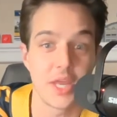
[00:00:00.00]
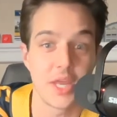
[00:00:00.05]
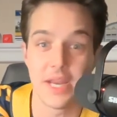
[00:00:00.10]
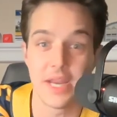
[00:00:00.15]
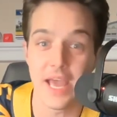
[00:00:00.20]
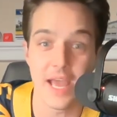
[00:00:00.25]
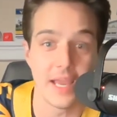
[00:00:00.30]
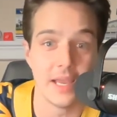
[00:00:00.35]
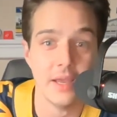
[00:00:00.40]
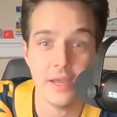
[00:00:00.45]
And
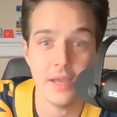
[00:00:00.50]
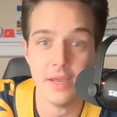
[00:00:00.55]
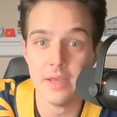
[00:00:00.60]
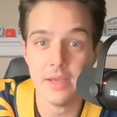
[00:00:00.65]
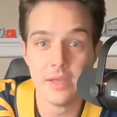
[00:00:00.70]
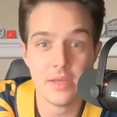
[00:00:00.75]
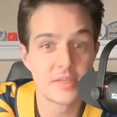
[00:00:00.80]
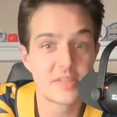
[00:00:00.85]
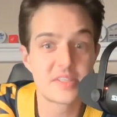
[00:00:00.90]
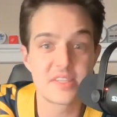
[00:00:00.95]
hey,
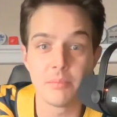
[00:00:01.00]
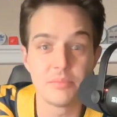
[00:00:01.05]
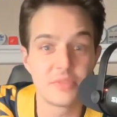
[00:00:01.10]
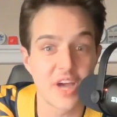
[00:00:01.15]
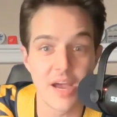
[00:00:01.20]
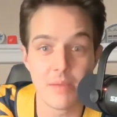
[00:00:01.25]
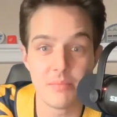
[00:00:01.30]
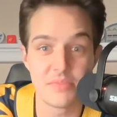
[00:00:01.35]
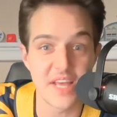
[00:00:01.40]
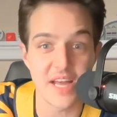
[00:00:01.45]

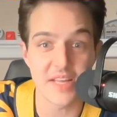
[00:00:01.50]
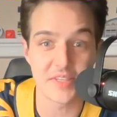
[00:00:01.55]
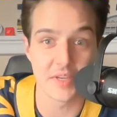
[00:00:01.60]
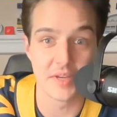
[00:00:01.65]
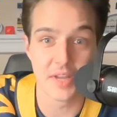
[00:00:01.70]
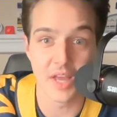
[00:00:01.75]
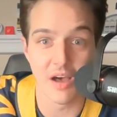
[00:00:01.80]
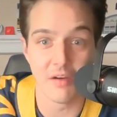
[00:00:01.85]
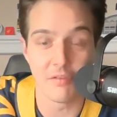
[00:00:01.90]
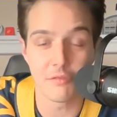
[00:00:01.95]
sometimes that's
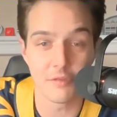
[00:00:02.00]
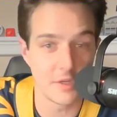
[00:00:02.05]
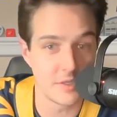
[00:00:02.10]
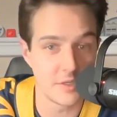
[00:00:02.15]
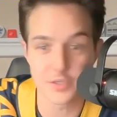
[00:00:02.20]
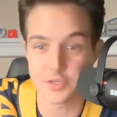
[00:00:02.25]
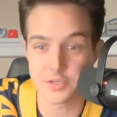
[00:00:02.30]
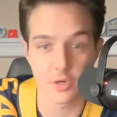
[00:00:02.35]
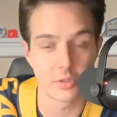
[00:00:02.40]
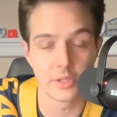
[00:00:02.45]
enough. And
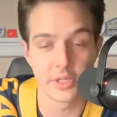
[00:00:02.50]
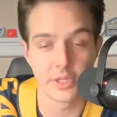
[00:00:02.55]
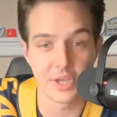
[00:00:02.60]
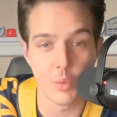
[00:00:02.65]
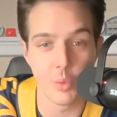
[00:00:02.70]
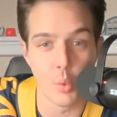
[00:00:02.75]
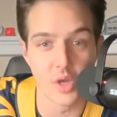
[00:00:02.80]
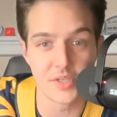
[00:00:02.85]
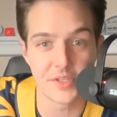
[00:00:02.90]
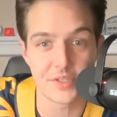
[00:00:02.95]
certainly
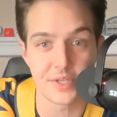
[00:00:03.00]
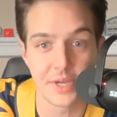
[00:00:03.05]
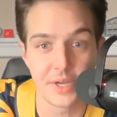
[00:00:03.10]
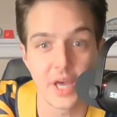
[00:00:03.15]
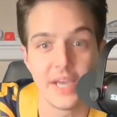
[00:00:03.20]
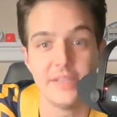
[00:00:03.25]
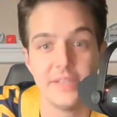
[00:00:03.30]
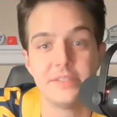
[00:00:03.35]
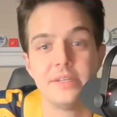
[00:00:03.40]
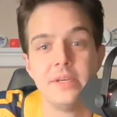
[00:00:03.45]
it was
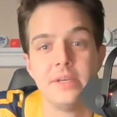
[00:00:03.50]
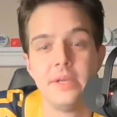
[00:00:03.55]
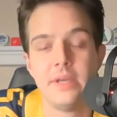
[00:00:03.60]
tonight.